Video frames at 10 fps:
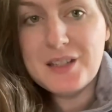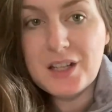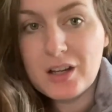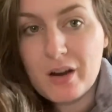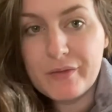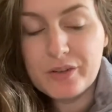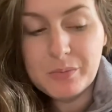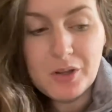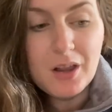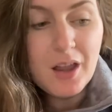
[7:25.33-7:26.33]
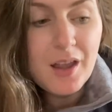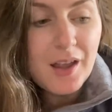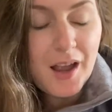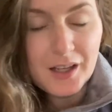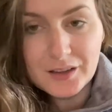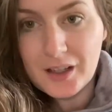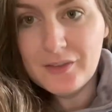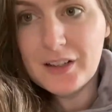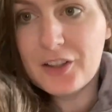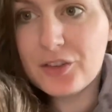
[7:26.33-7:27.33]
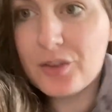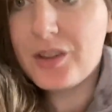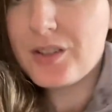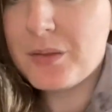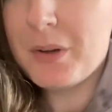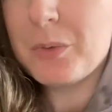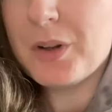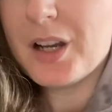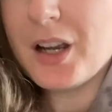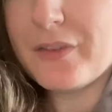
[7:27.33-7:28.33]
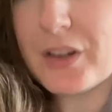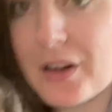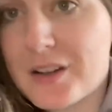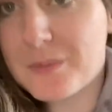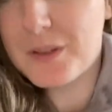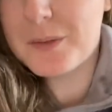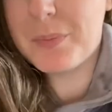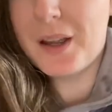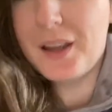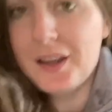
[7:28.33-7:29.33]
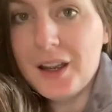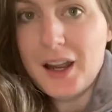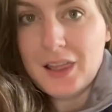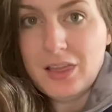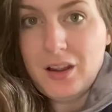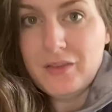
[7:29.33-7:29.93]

and comfortable. I love it. I showed this in my what I got for Christmas, but I love